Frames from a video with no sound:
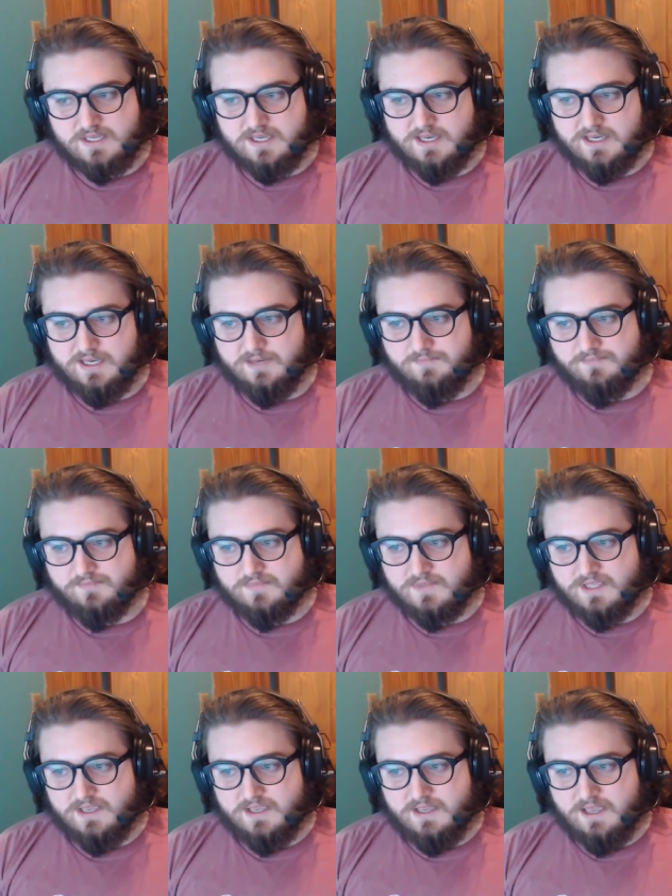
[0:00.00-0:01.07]
Um,
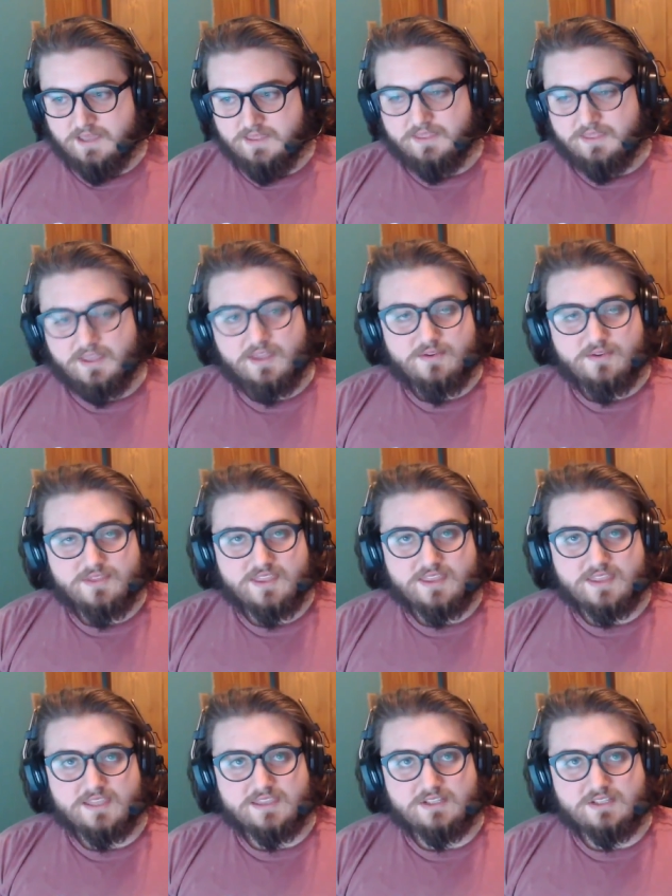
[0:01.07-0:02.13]
and then the other
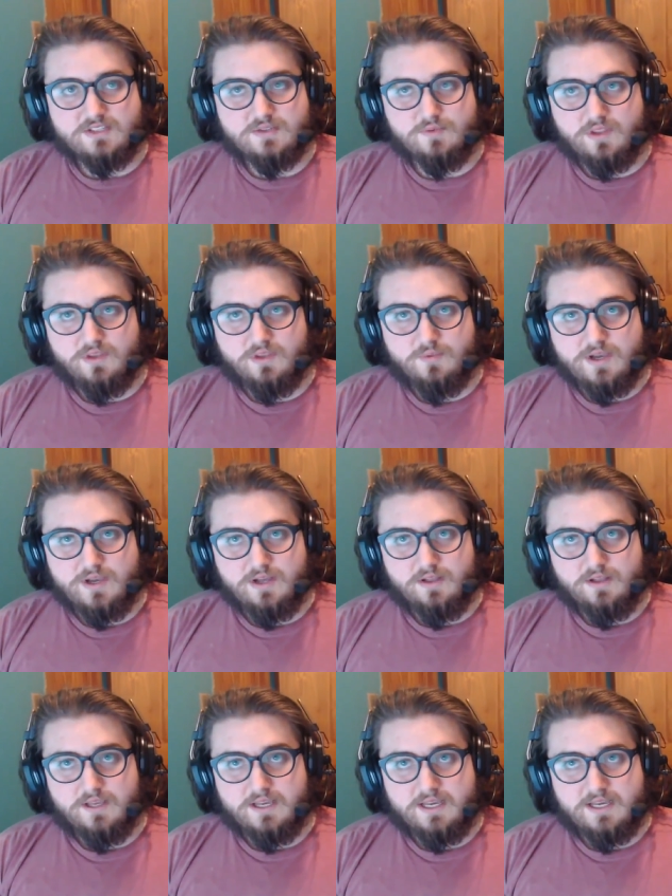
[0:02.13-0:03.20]
thing that they do really well
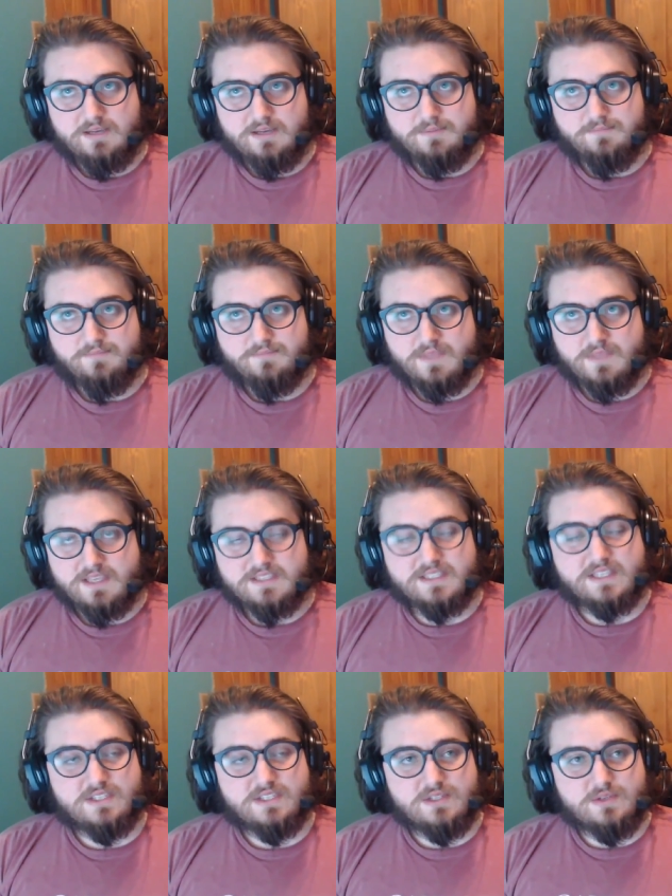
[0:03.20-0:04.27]
um, is
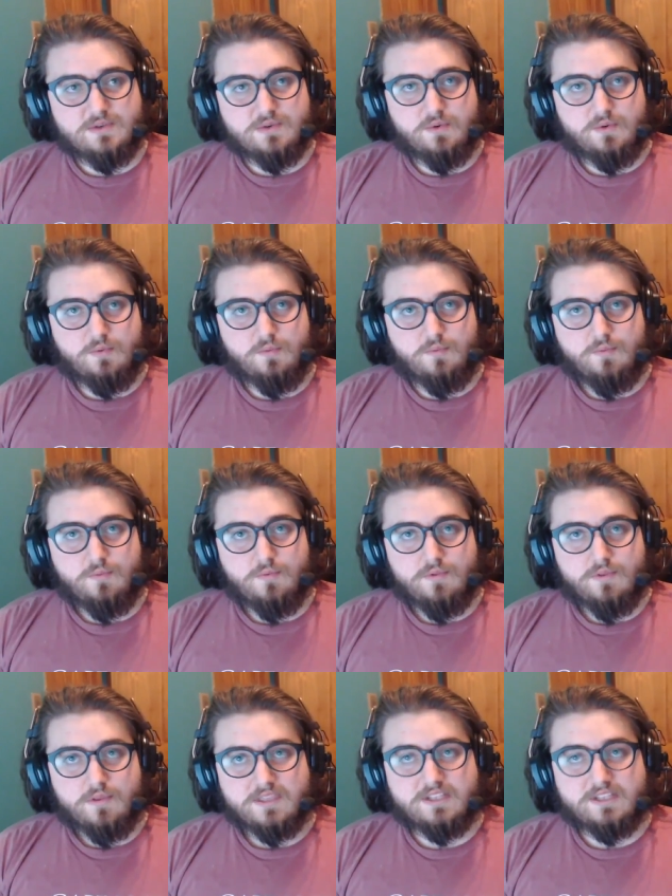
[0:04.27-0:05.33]
they do
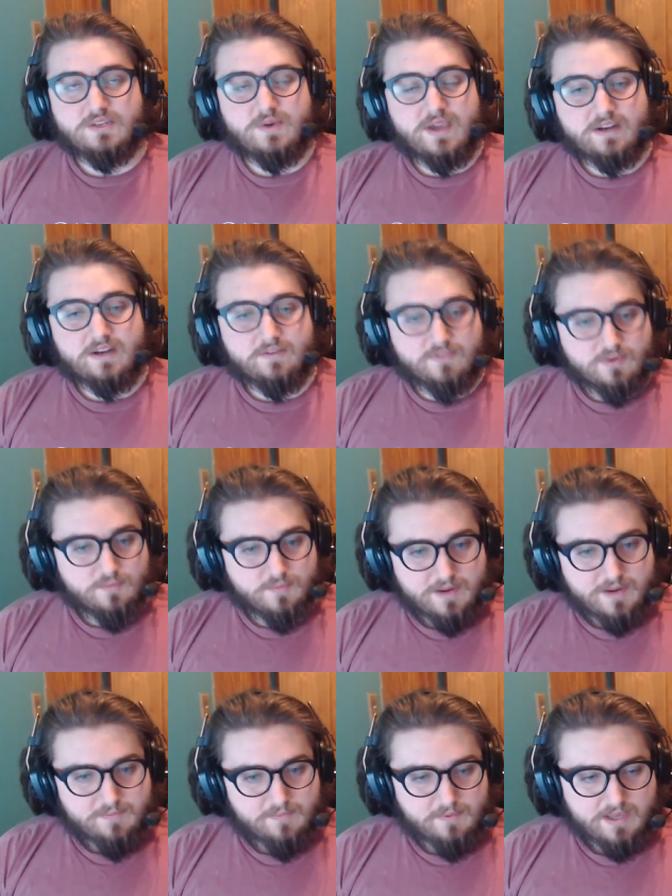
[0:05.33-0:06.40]
they do interview
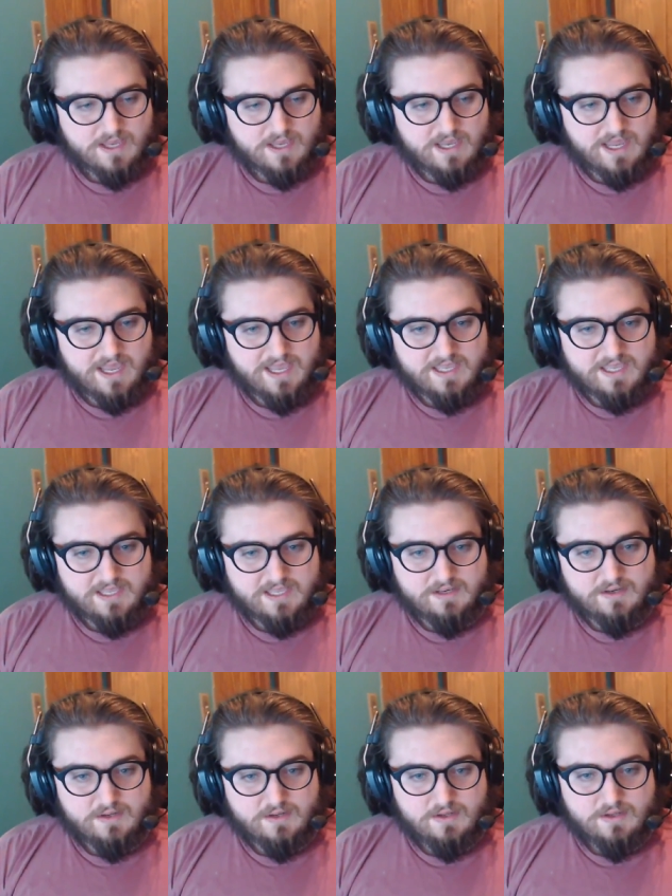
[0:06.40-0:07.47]
prep uh, and
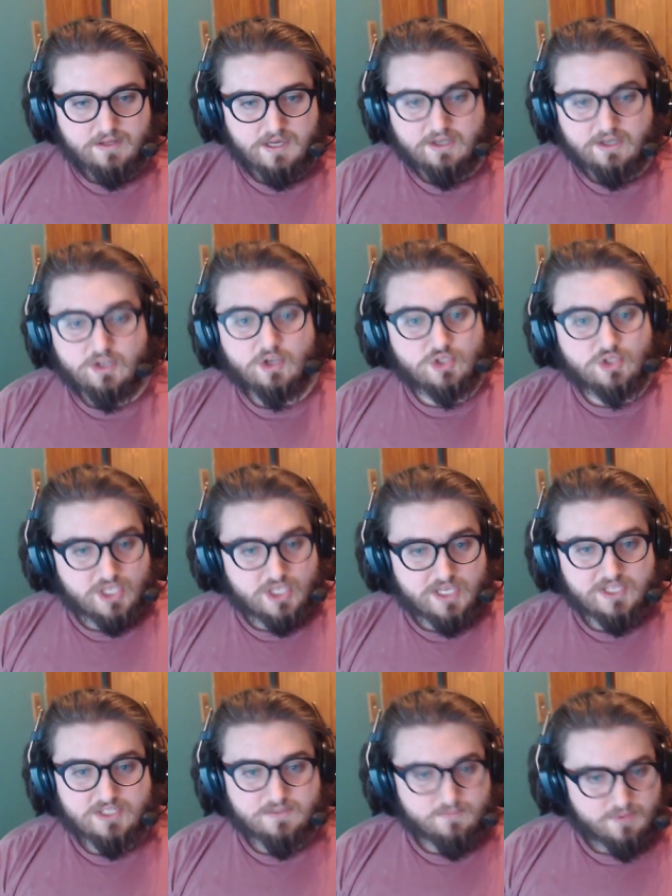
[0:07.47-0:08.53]
uh,
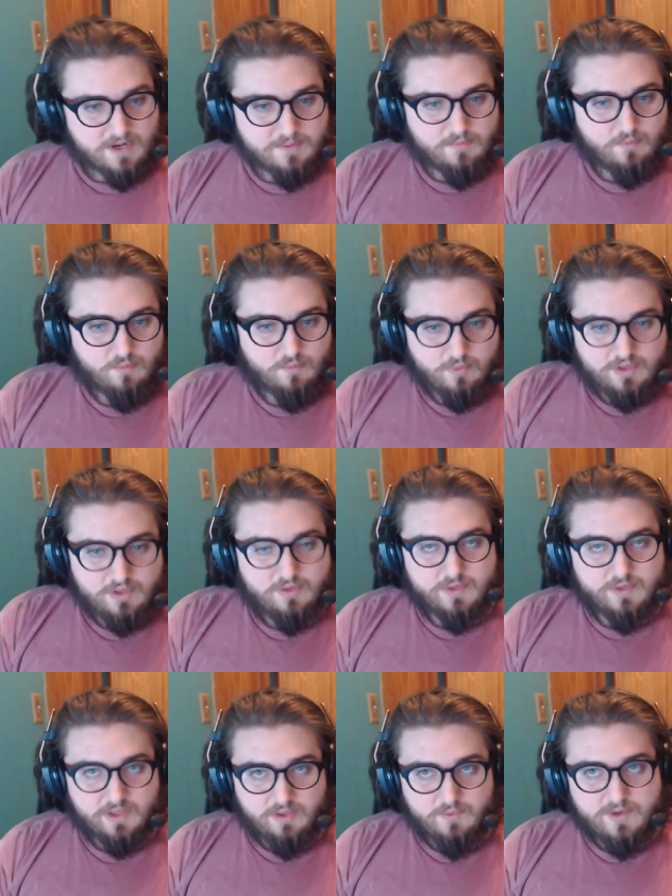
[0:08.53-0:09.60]
negotiation prep really
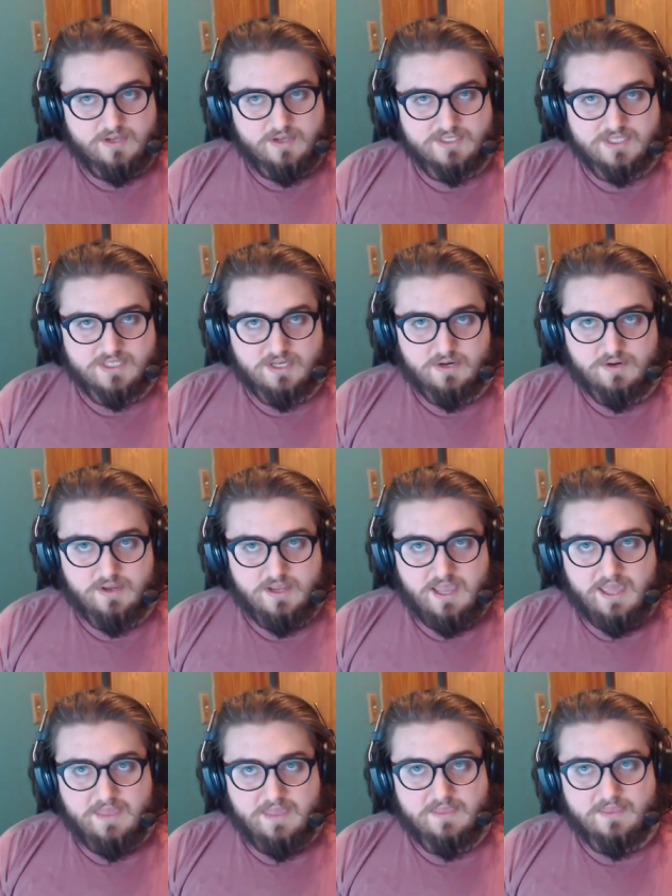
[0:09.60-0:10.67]
really well. So
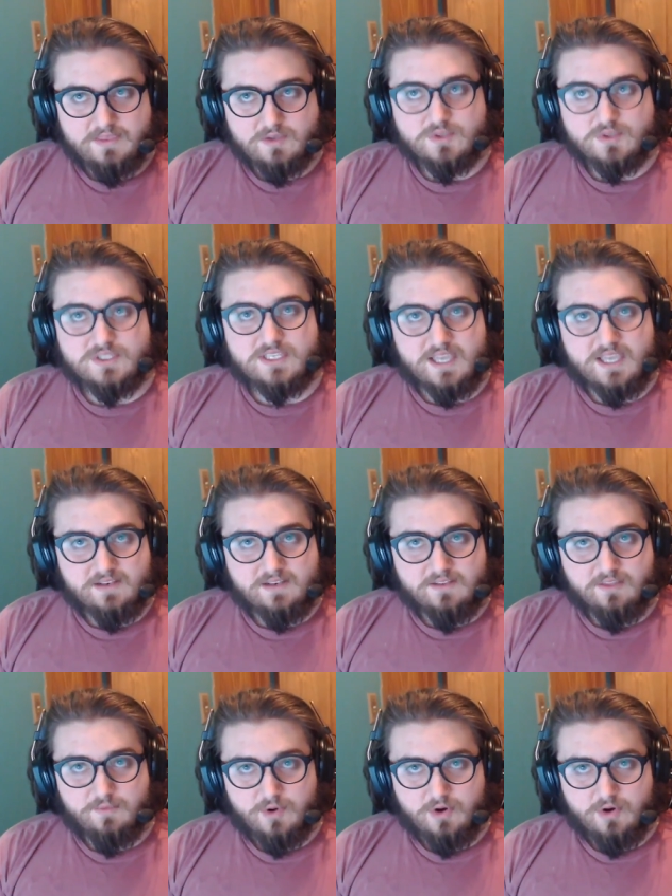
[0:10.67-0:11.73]
and towards the end of
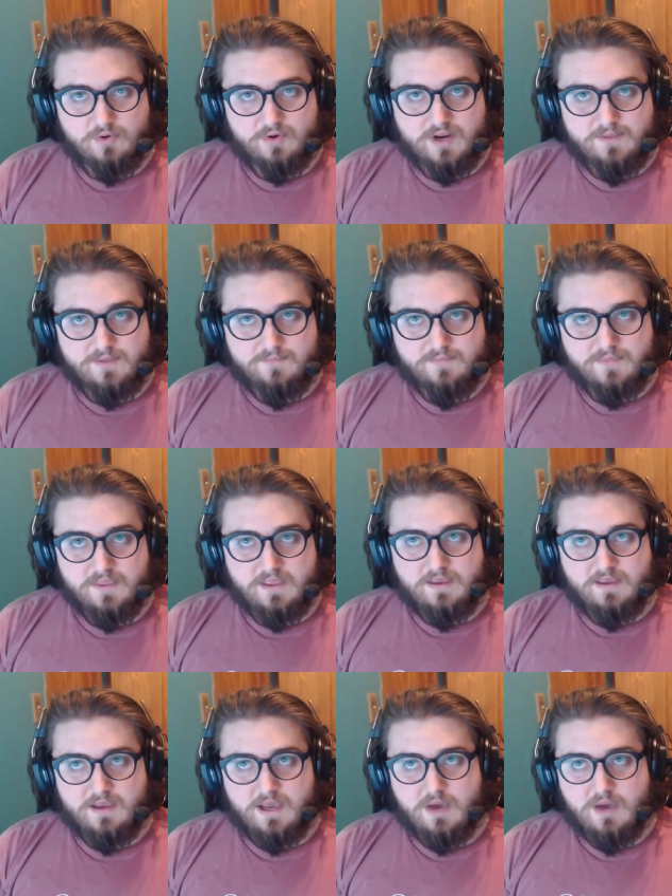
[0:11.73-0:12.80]
the program,
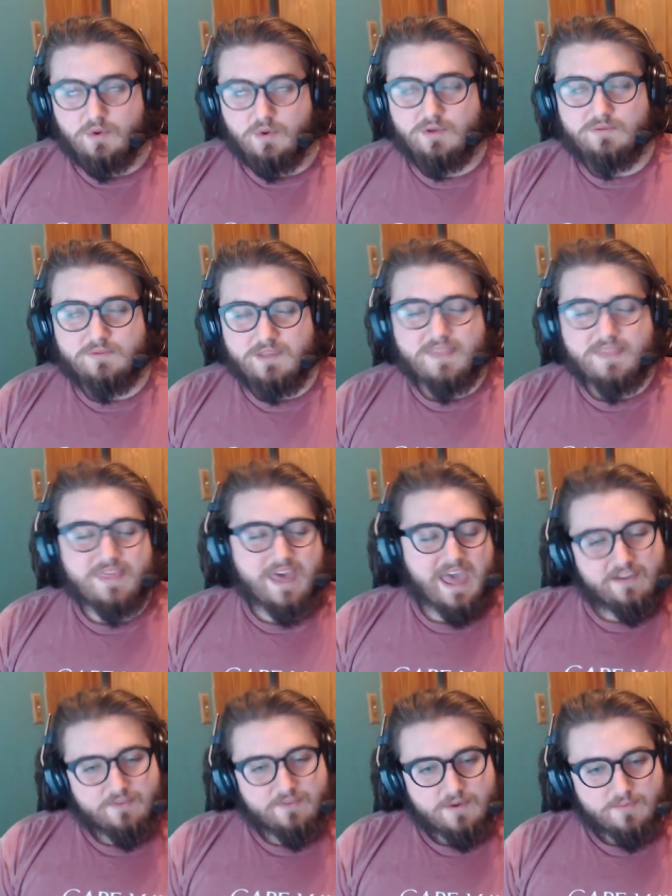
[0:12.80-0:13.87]
uh, well at the
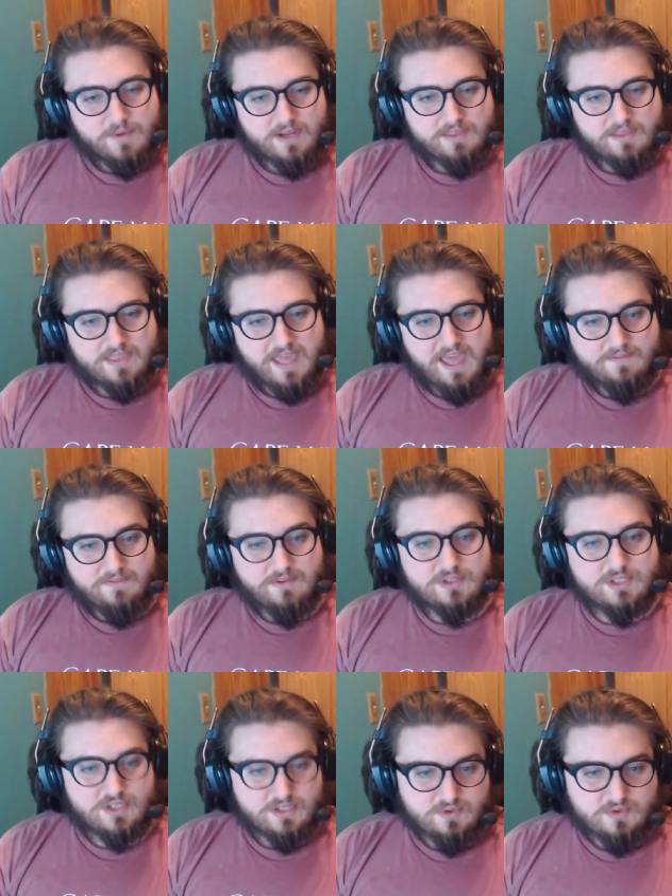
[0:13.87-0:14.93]
halfway mark, they have you
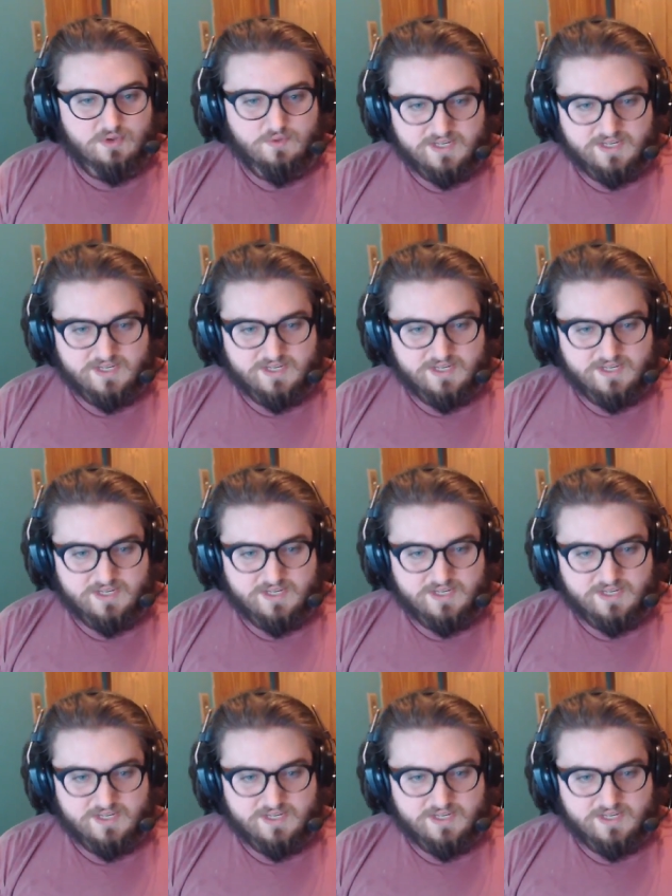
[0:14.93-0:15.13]
start doing